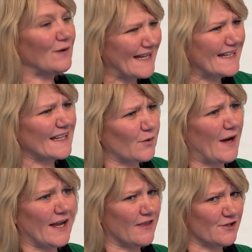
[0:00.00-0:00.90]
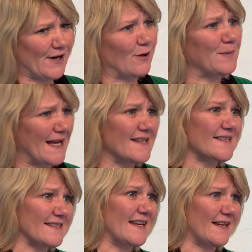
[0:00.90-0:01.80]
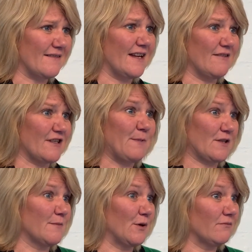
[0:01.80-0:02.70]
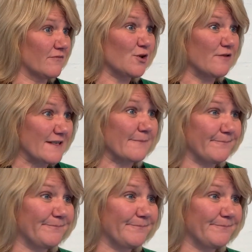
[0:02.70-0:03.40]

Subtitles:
leading the way, the trailblazers in responsible tourism.